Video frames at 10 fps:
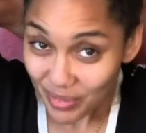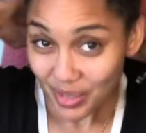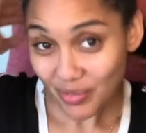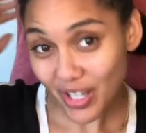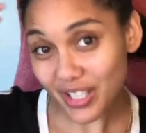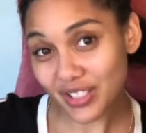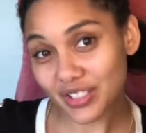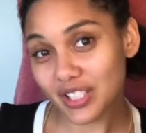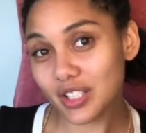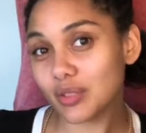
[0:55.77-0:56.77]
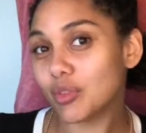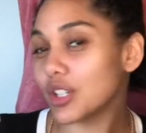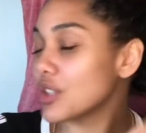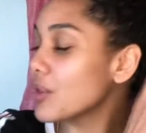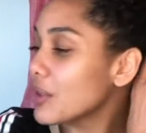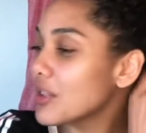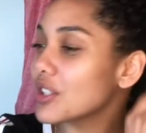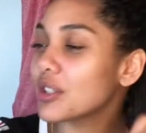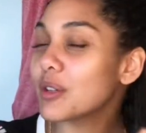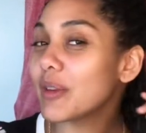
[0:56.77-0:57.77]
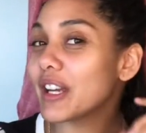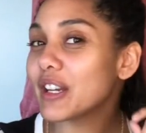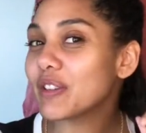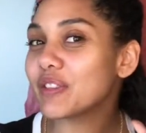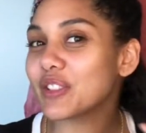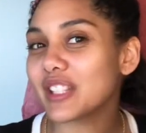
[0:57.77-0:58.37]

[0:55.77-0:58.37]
you probably gonna need some more. You wanna make sure that my hair feels